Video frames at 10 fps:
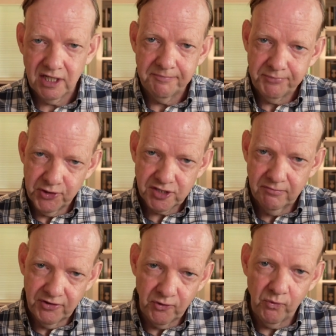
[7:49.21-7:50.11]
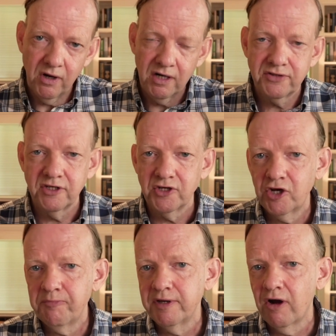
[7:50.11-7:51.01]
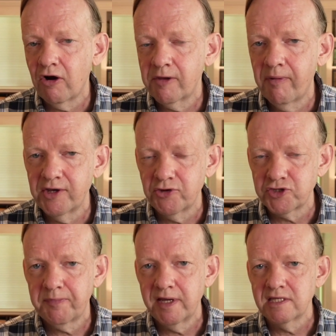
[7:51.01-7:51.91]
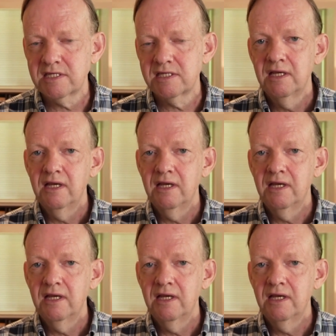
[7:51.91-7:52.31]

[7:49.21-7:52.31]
of push some of the work that could be occupying your space